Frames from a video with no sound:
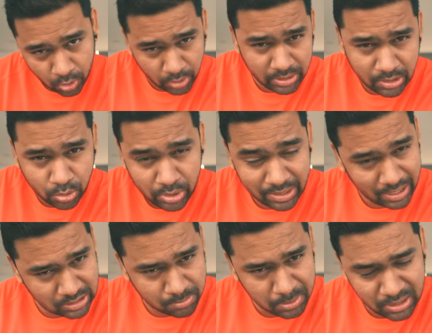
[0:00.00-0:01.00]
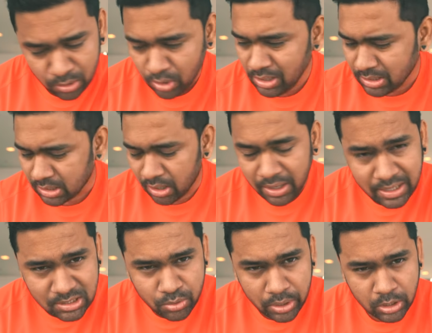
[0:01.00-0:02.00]
go and do a nice b-roll third
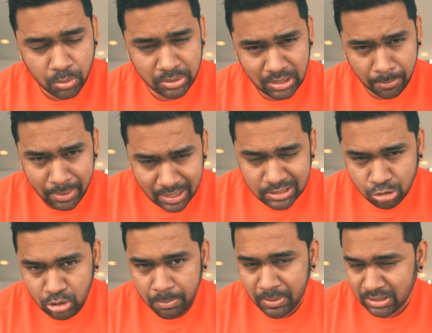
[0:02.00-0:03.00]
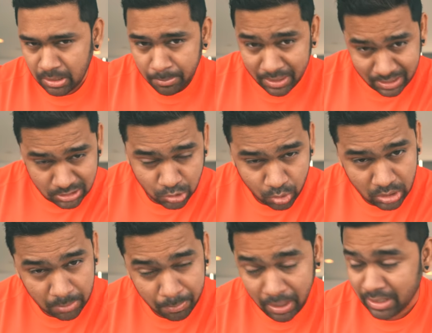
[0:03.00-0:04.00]
is going to be the main scripting the main
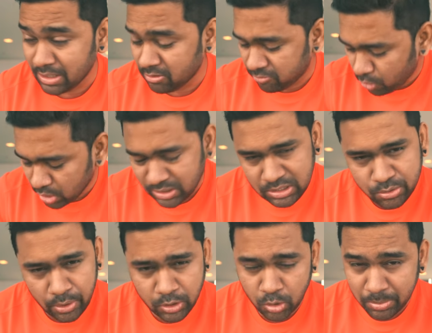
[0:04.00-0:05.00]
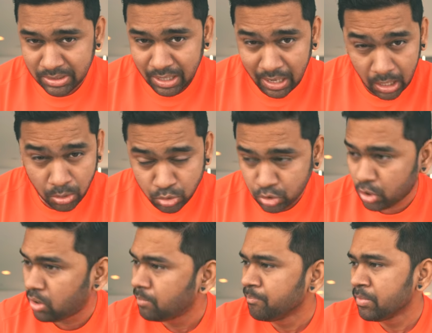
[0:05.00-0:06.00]
story part and fourth is going to be the
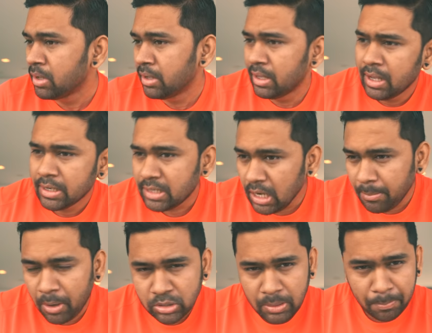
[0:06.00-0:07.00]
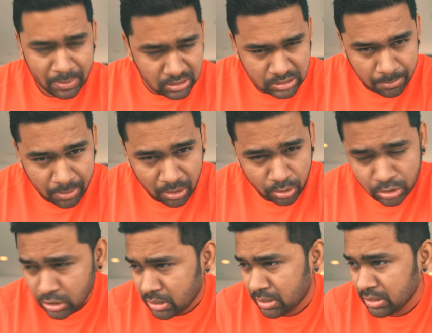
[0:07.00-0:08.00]
outro tell about the pinch
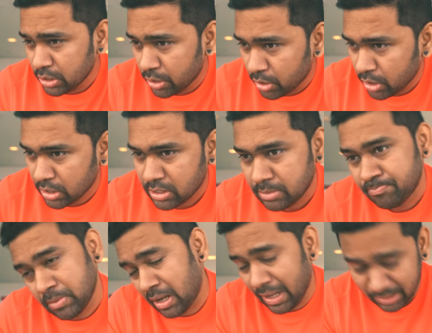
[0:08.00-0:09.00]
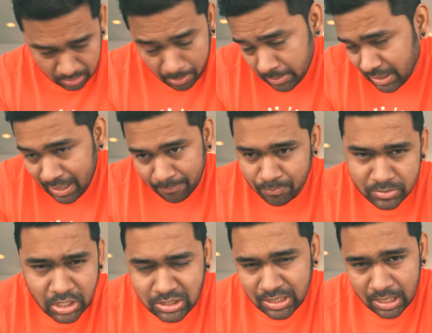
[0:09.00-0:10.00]
about your like uh, yeah
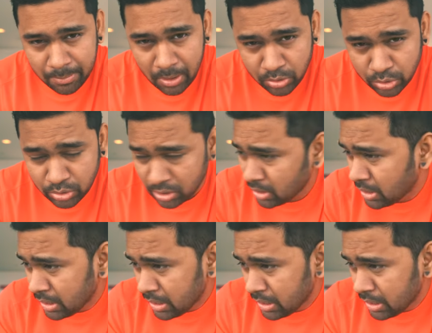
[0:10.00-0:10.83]
just tell about to